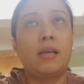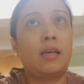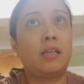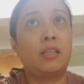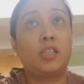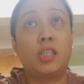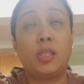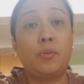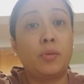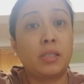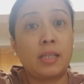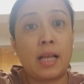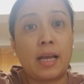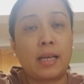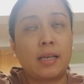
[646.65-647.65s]
And she
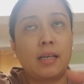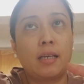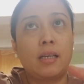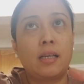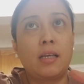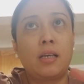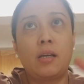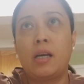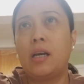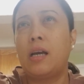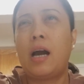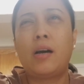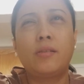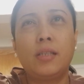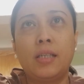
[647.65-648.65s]
was like,
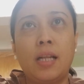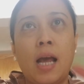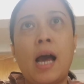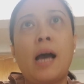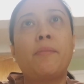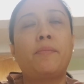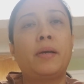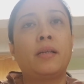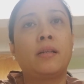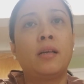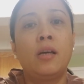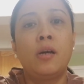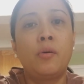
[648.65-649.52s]
how did it happen?